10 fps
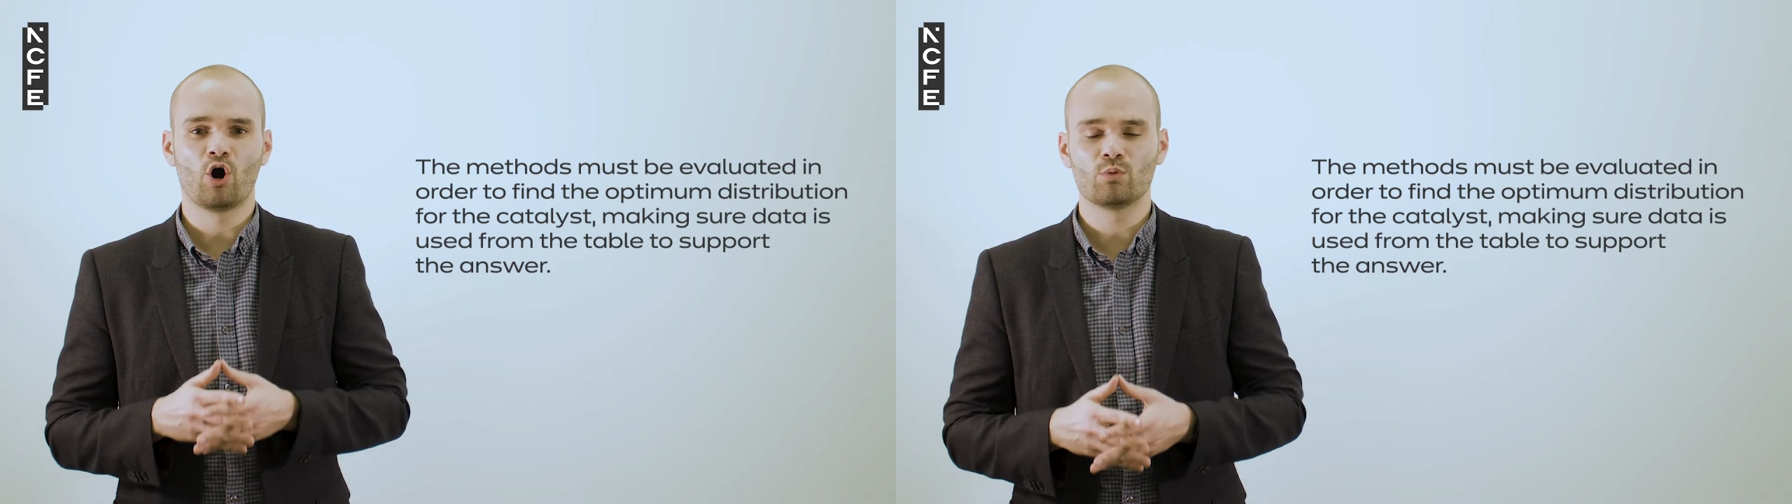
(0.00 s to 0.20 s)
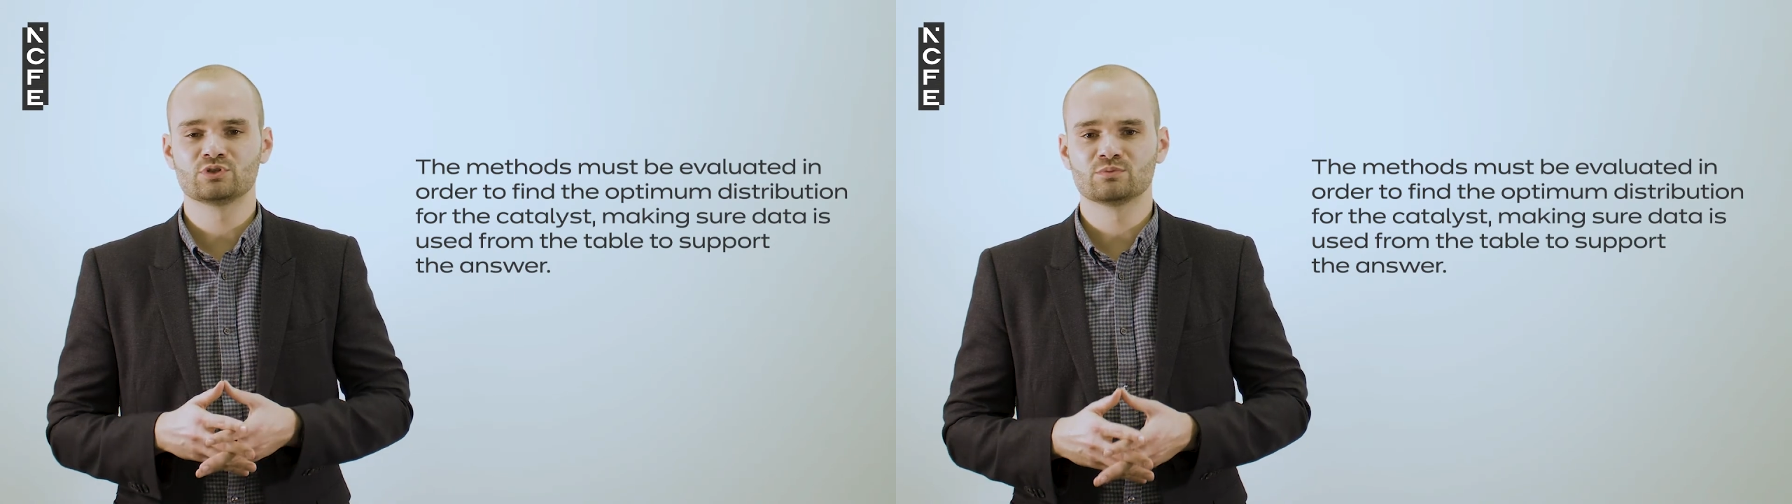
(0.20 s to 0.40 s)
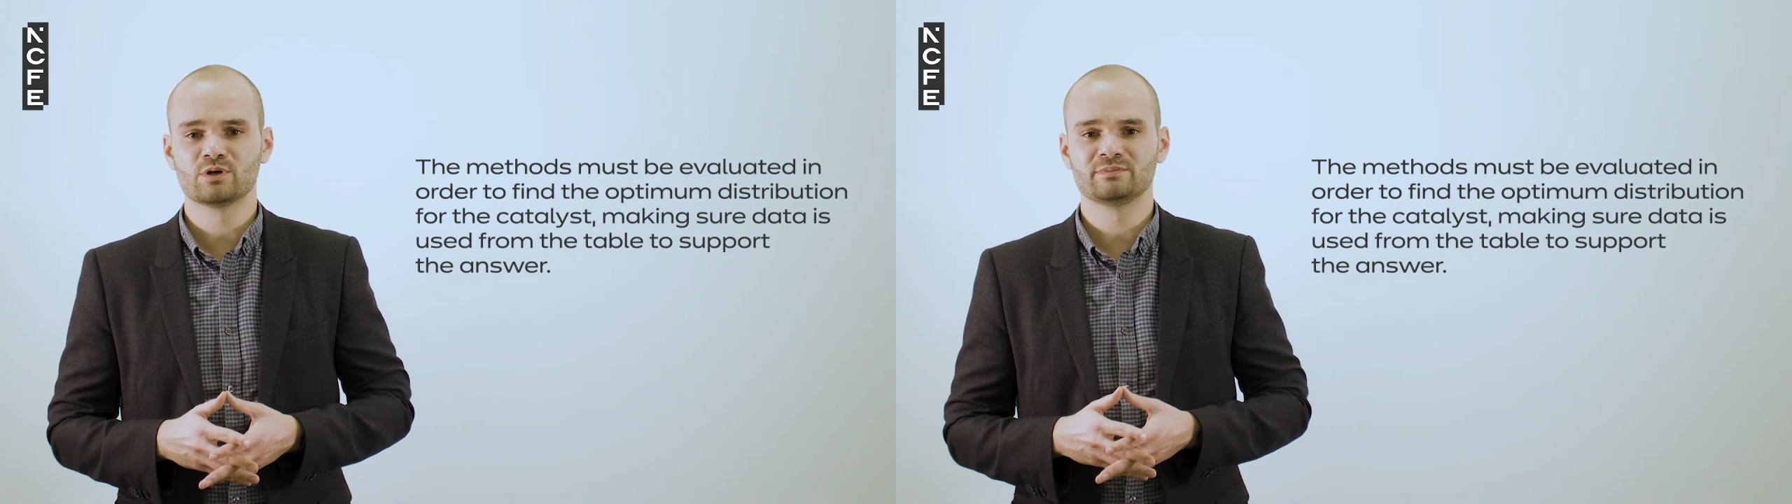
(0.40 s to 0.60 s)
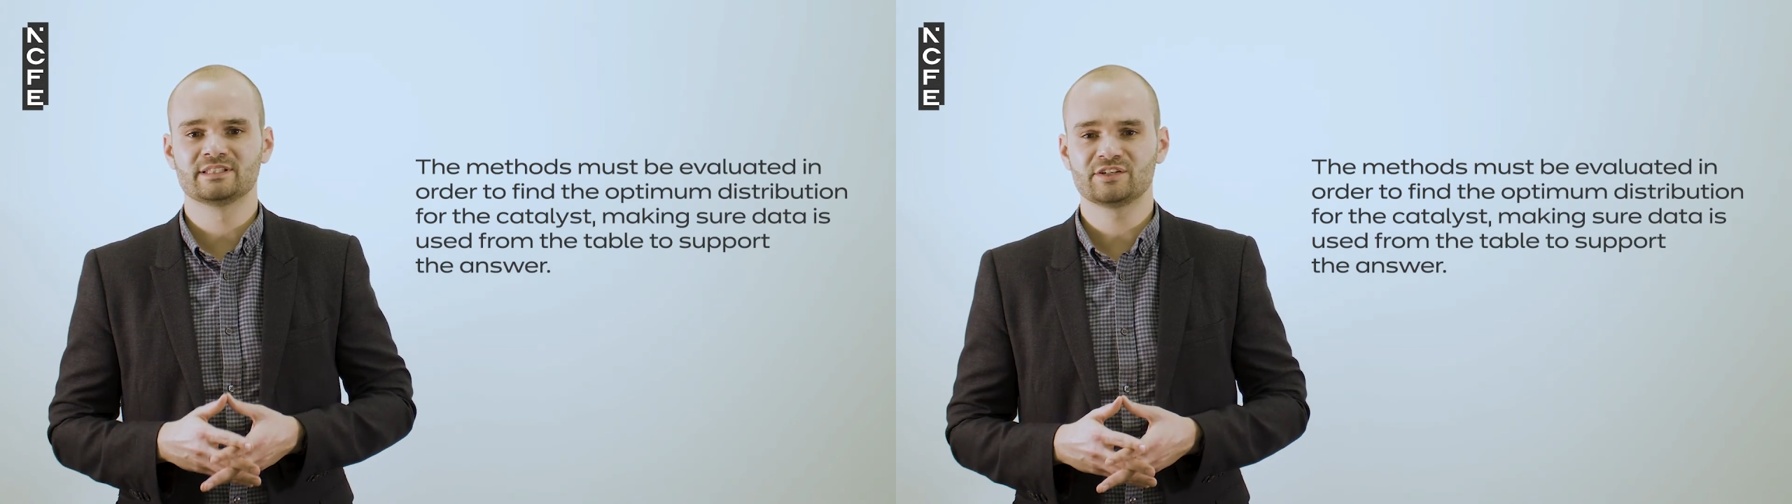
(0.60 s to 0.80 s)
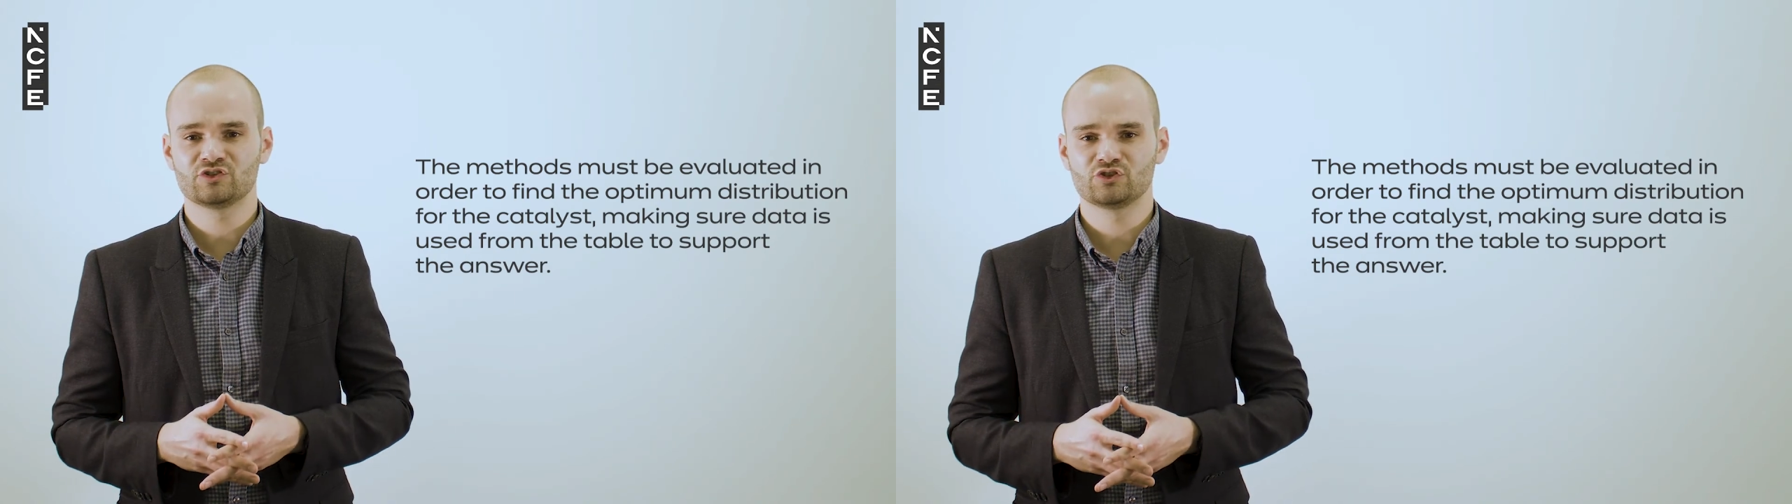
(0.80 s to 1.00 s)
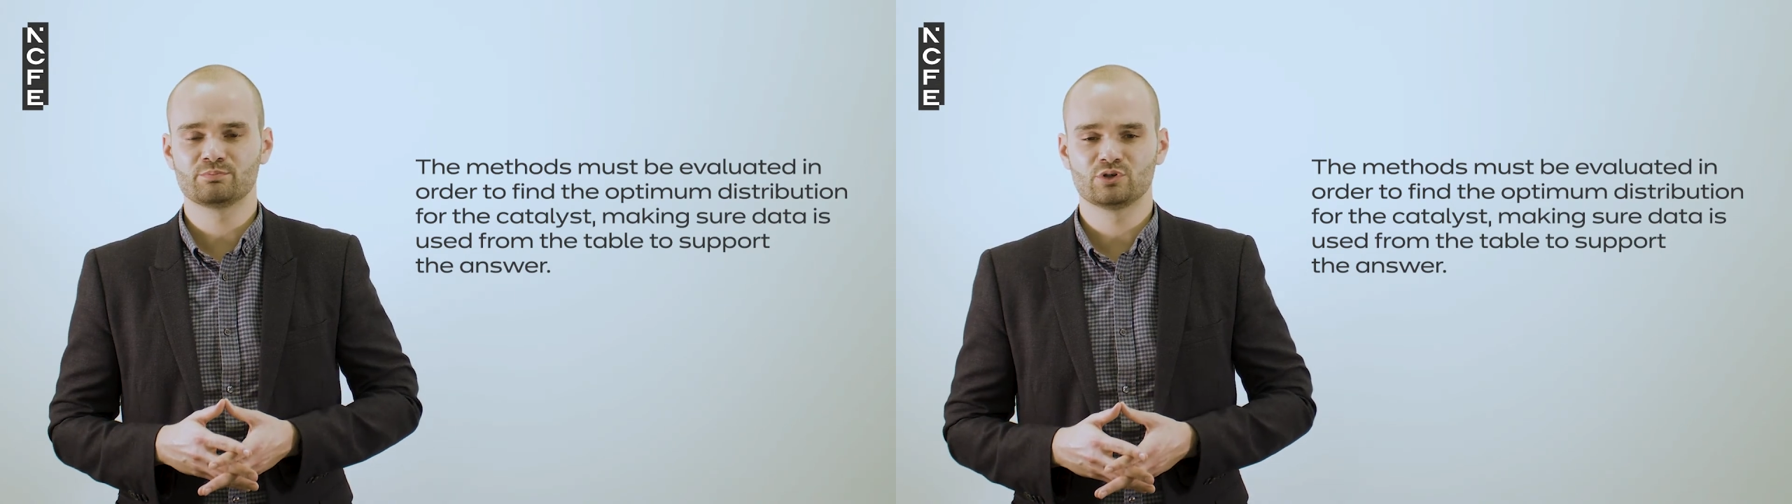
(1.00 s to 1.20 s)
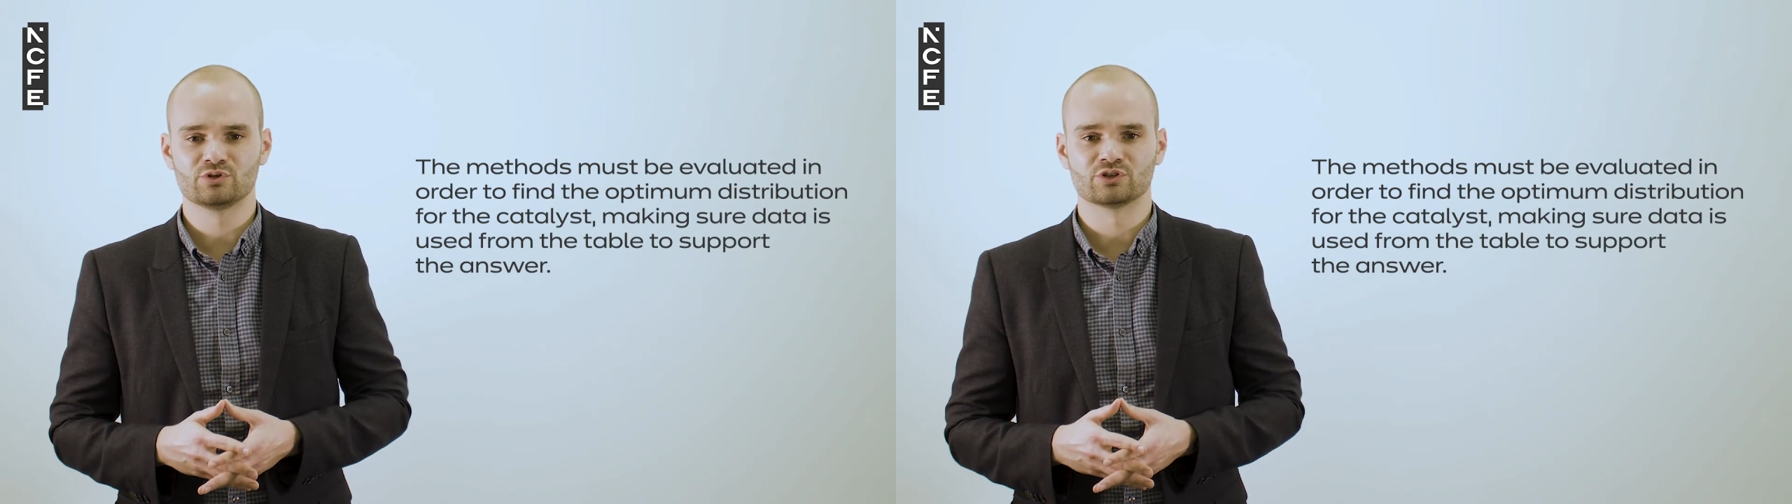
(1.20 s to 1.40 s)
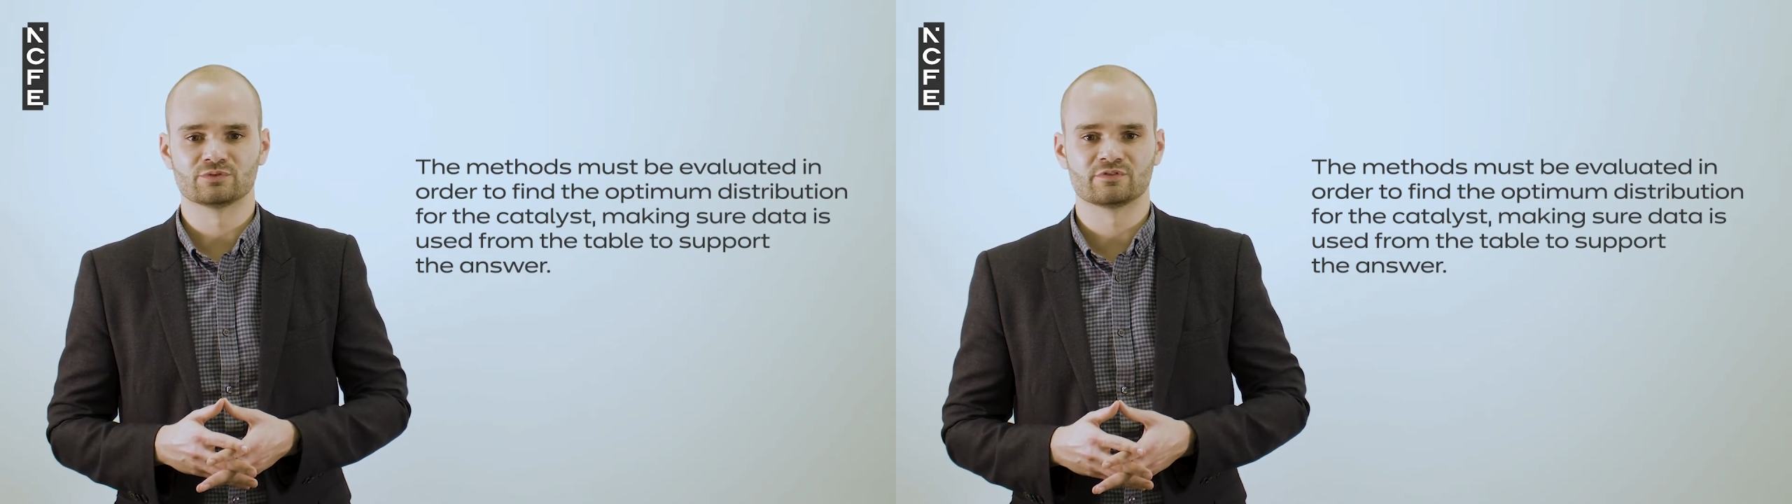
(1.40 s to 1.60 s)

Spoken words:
optimum distribution